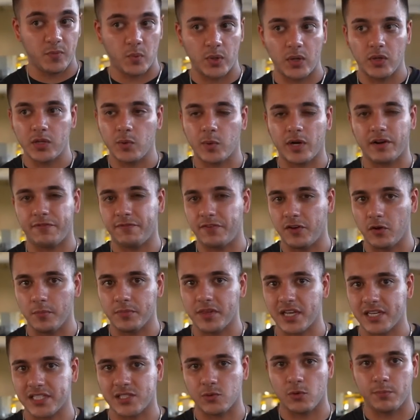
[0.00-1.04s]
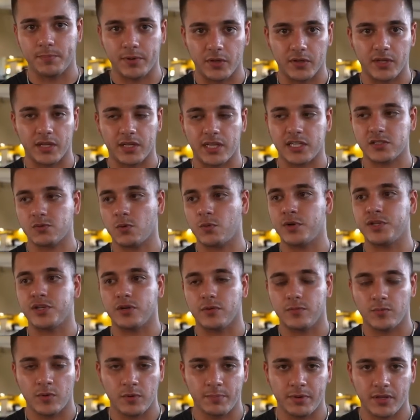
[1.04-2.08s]
We only want to film things that we're building. That's what we
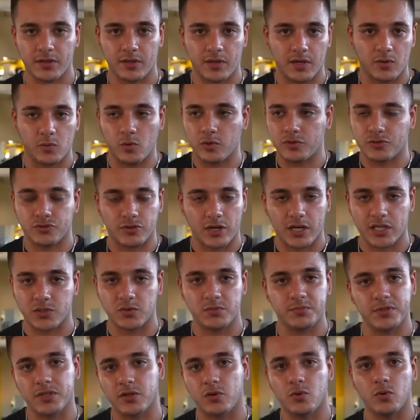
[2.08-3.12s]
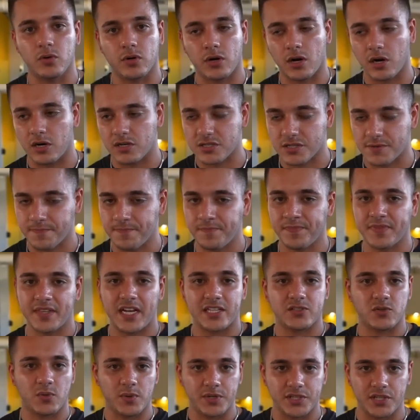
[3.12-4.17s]
do. We build cool trucks, we build cool cars.
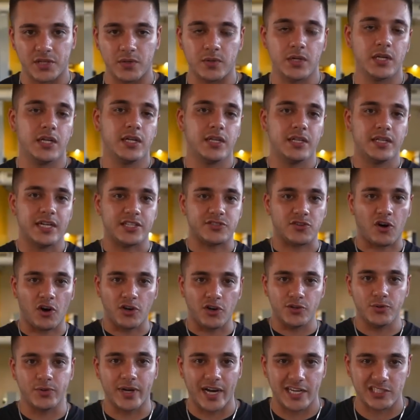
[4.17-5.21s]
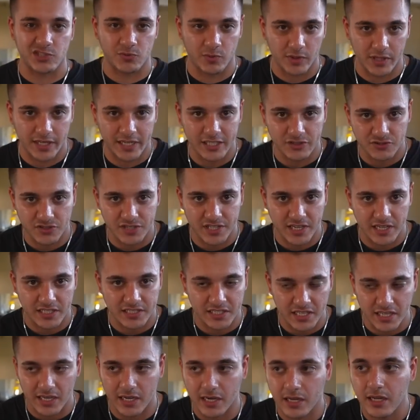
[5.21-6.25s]
That's what we do. That's all you guys are really interested in
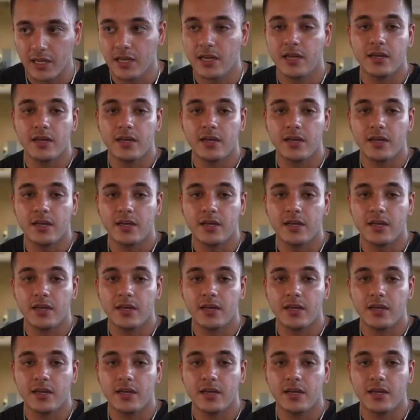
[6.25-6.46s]
seeing.